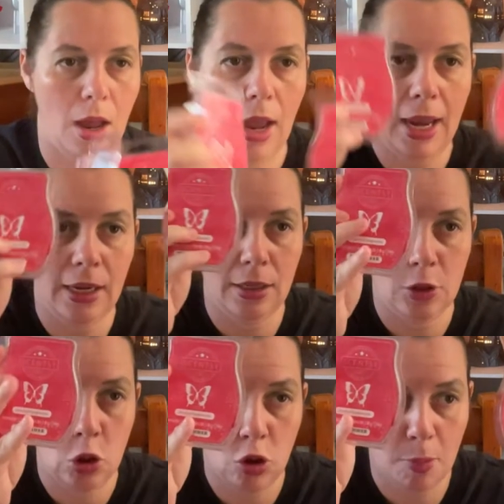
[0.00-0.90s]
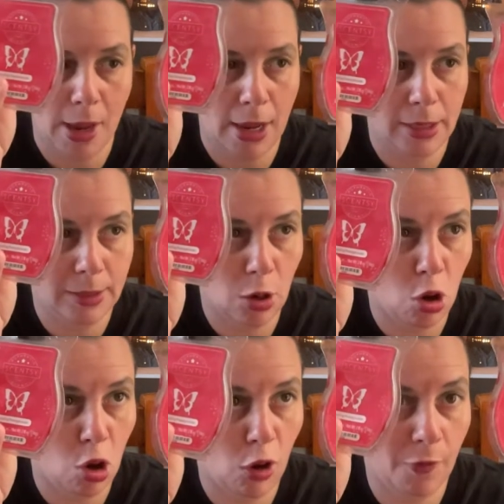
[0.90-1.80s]
I did 2 bars
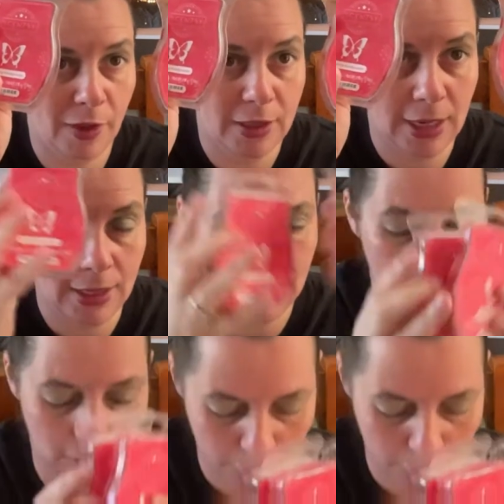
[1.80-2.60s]
of Dazzling